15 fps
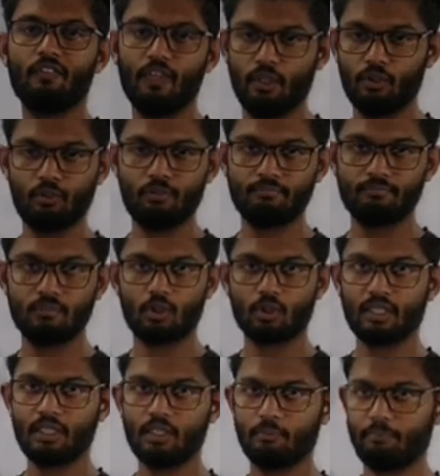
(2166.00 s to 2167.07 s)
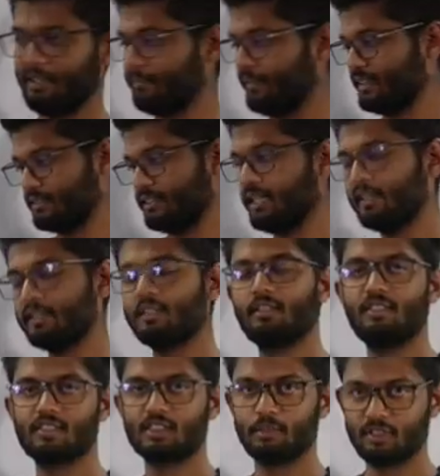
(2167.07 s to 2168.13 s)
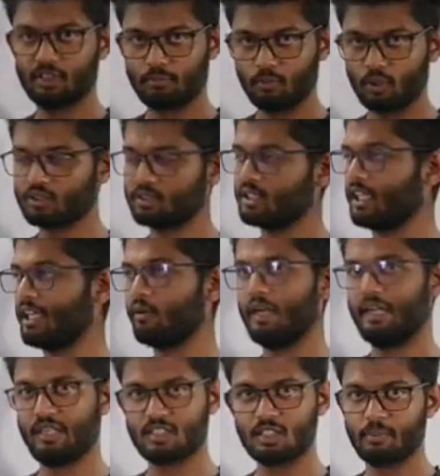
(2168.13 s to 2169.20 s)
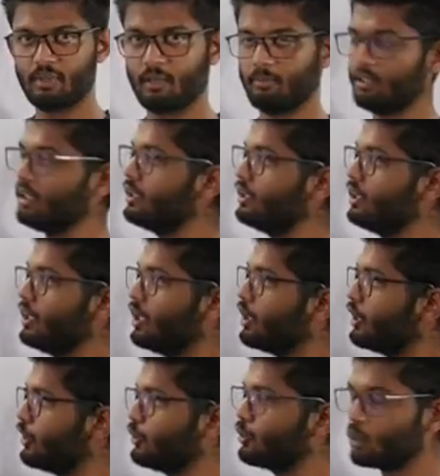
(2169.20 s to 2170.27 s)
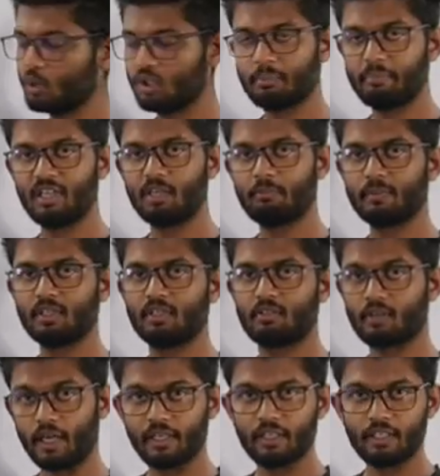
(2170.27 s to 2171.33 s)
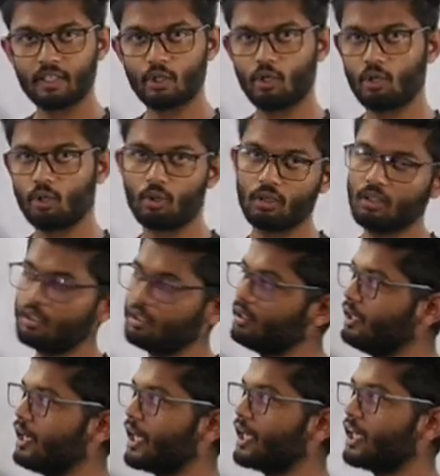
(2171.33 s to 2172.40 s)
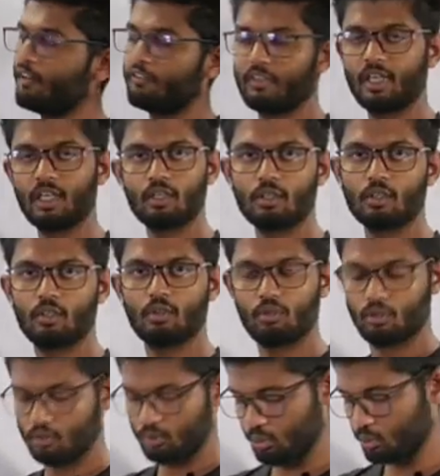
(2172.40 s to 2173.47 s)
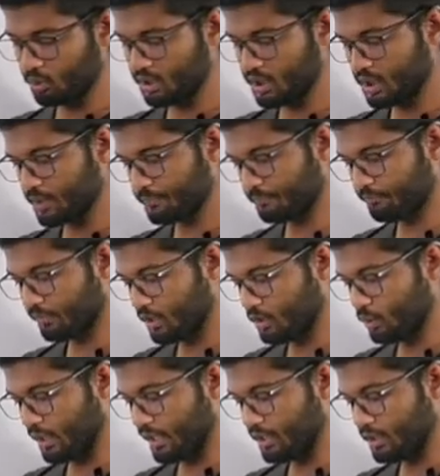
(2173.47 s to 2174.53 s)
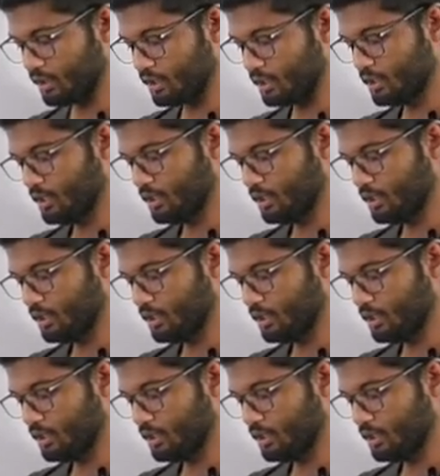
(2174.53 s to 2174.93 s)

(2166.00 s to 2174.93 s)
video. Okay, paper is there in the description box. I have attached the paper. Do the paper, try it your own, and after that, look at the